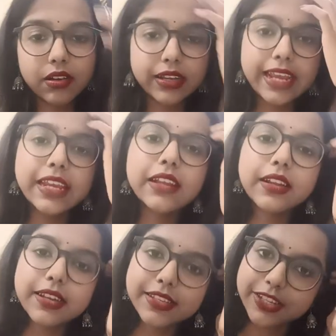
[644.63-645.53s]
taking the
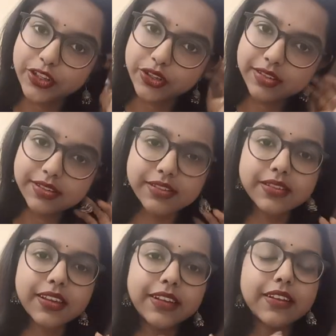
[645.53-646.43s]
decisions
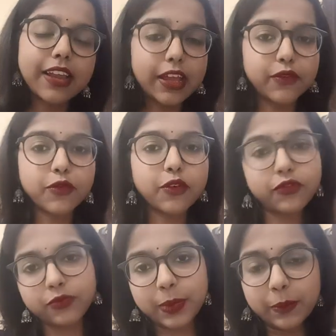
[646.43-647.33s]
in the life of
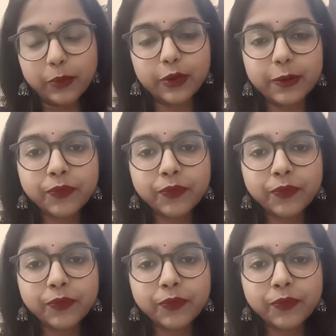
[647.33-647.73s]
people.